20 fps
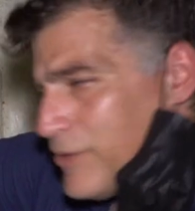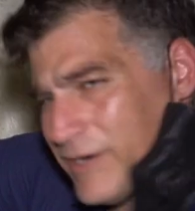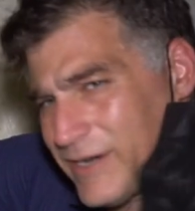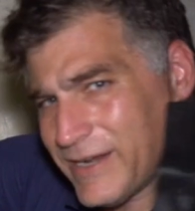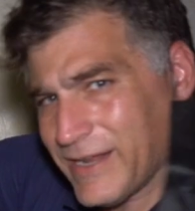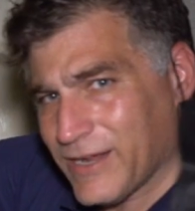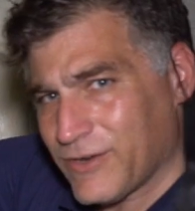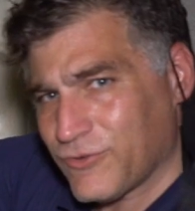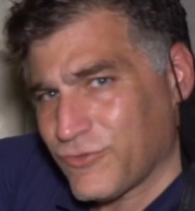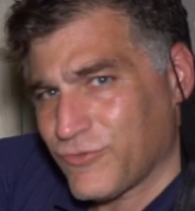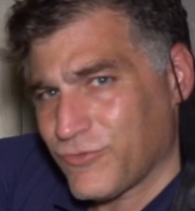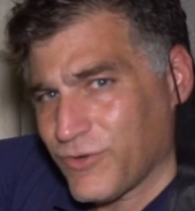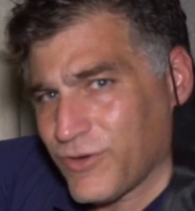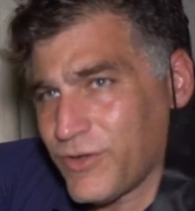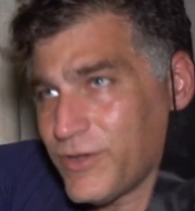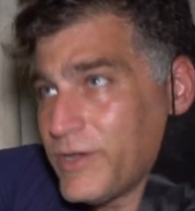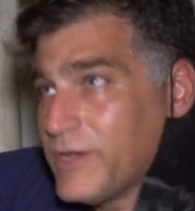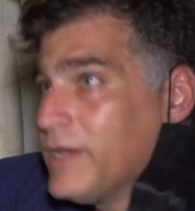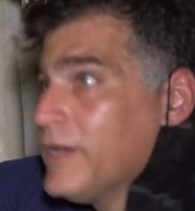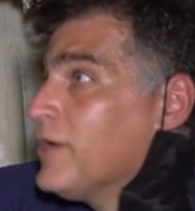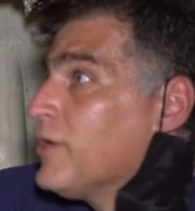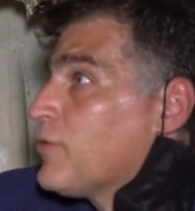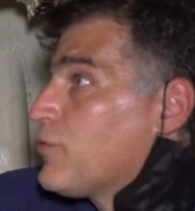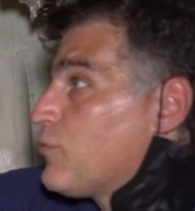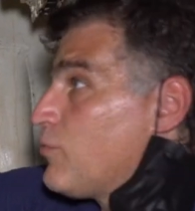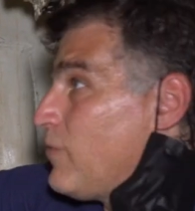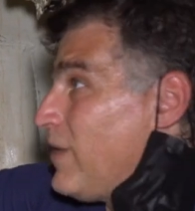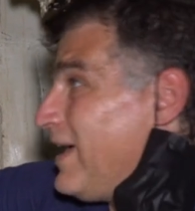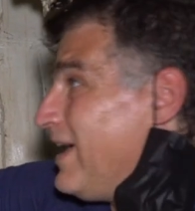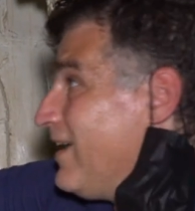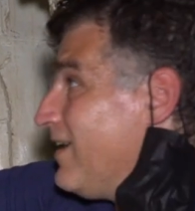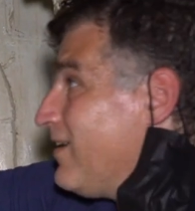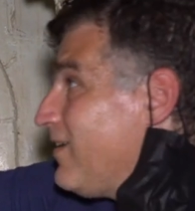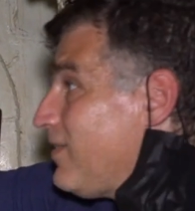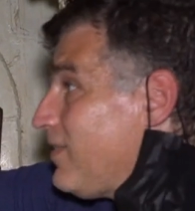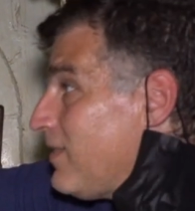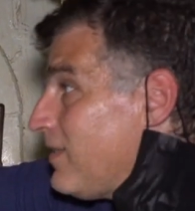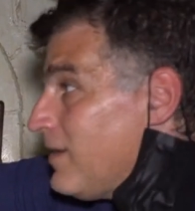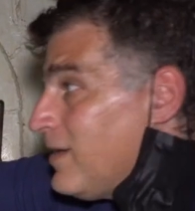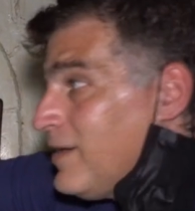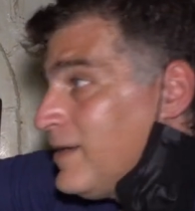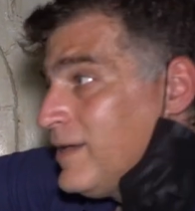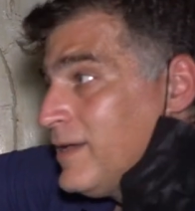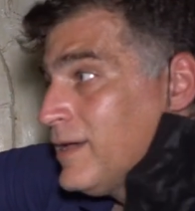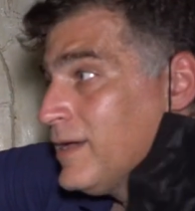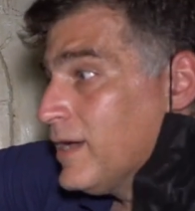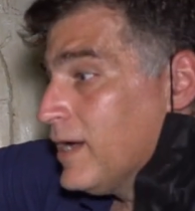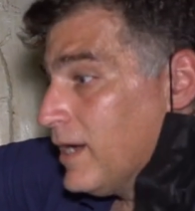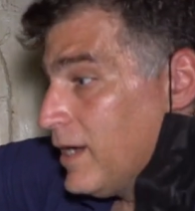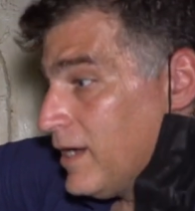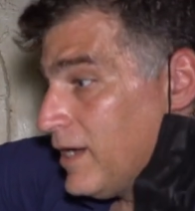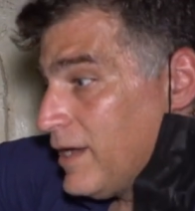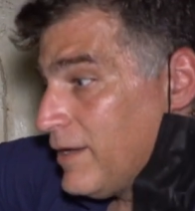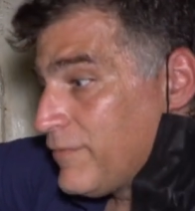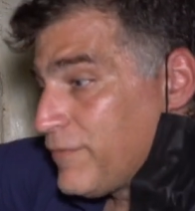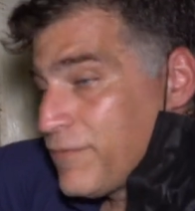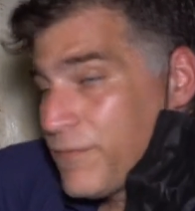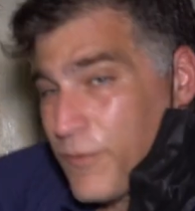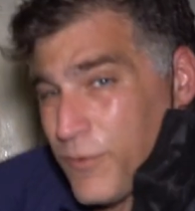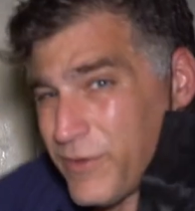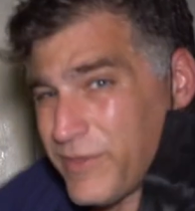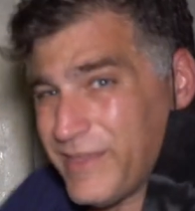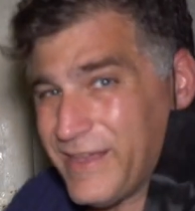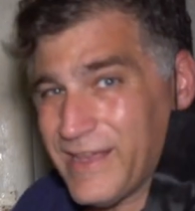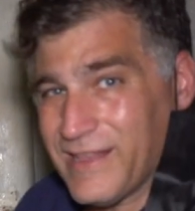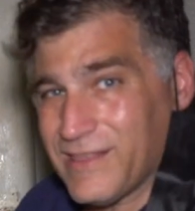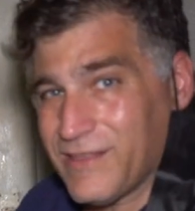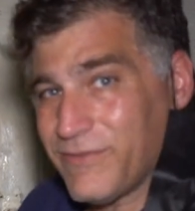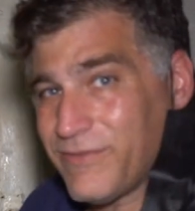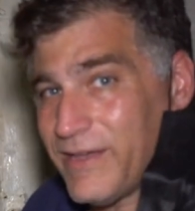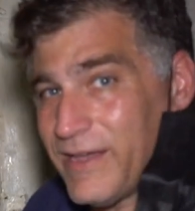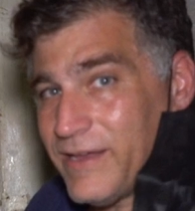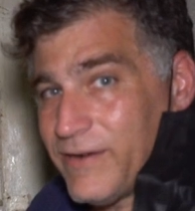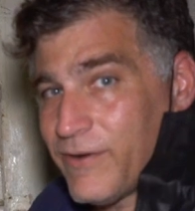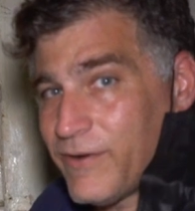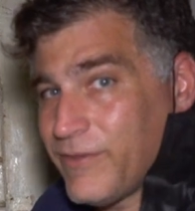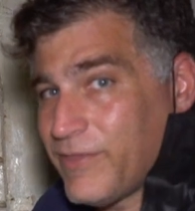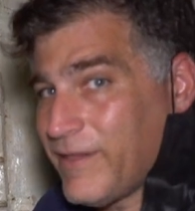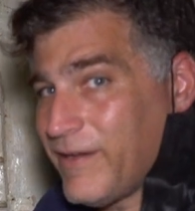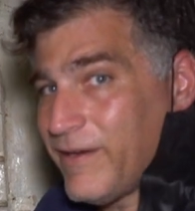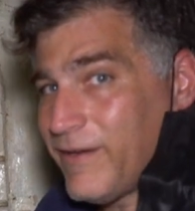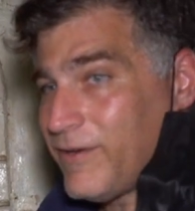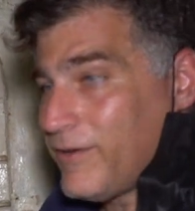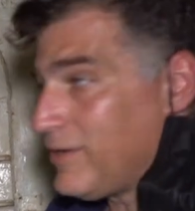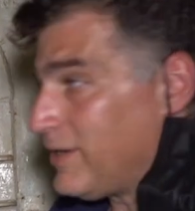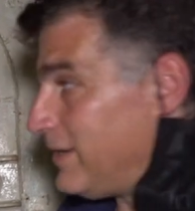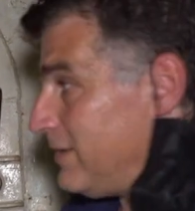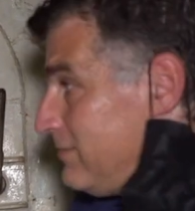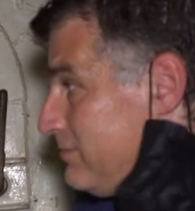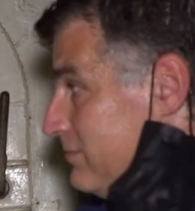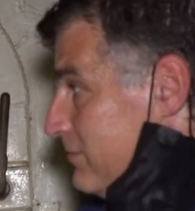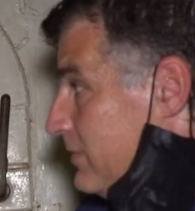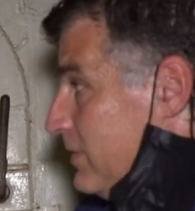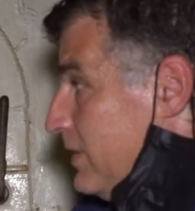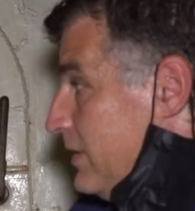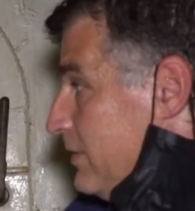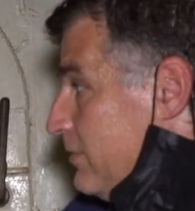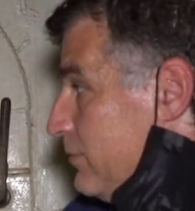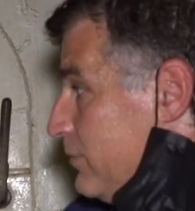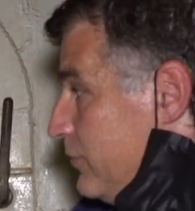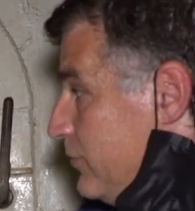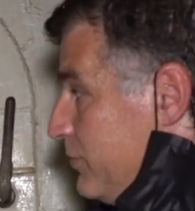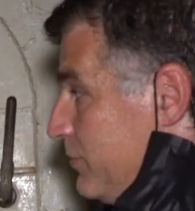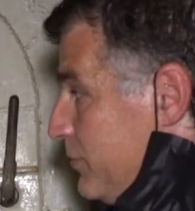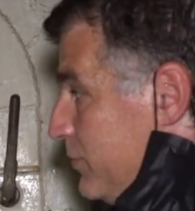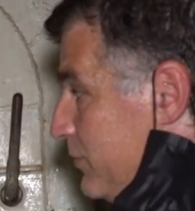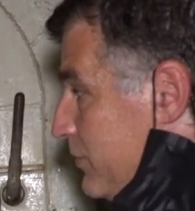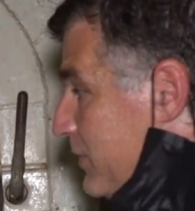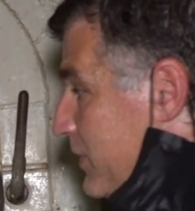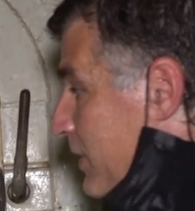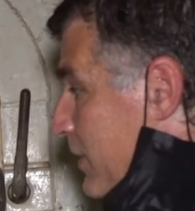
put an extra rail for the elevator there and it was moved